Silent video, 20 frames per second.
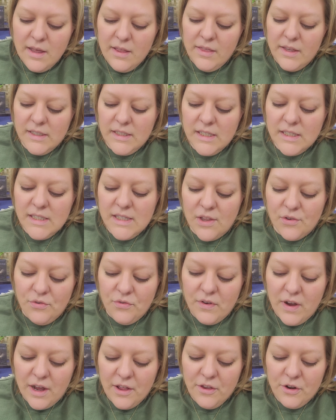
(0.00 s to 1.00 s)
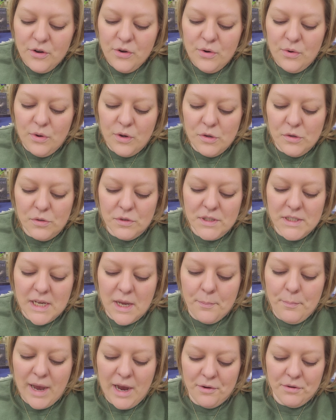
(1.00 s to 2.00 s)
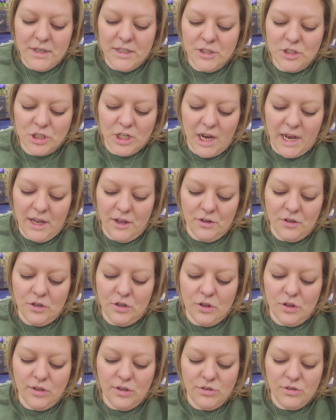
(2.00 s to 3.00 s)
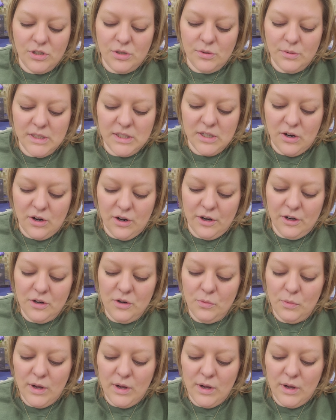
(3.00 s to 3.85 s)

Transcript: This is the father who holds a pouting child close to his heart